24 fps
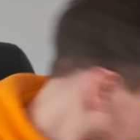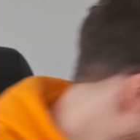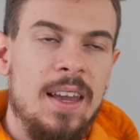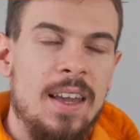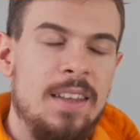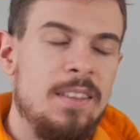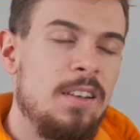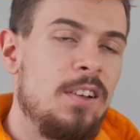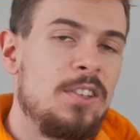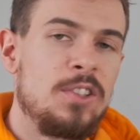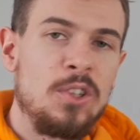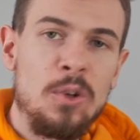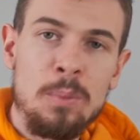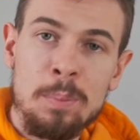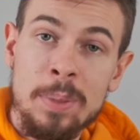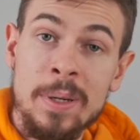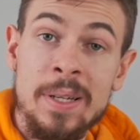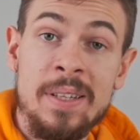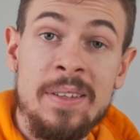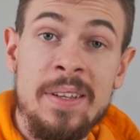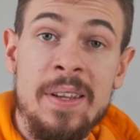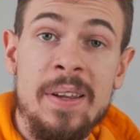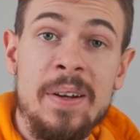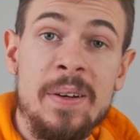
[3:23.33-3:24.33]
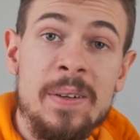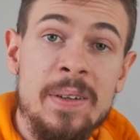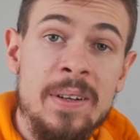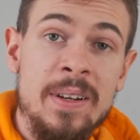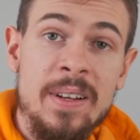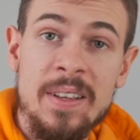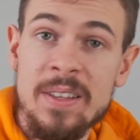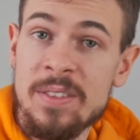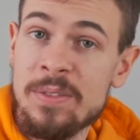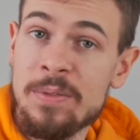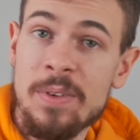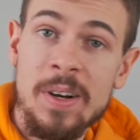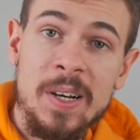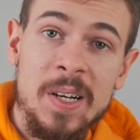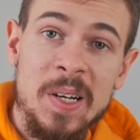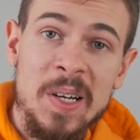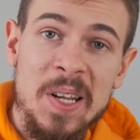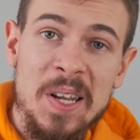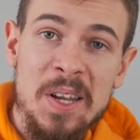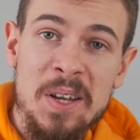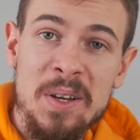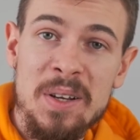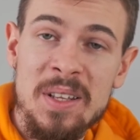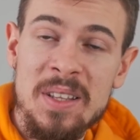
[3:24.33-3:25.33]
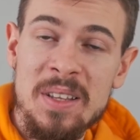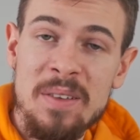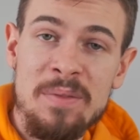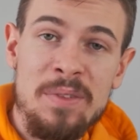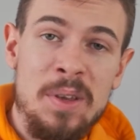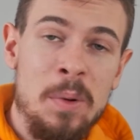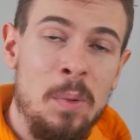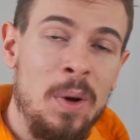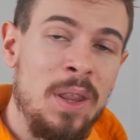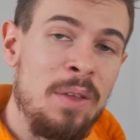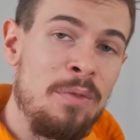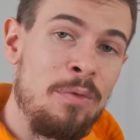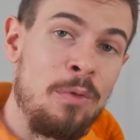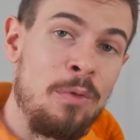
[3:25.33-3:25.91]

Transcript: And also Prettier is very good if you want to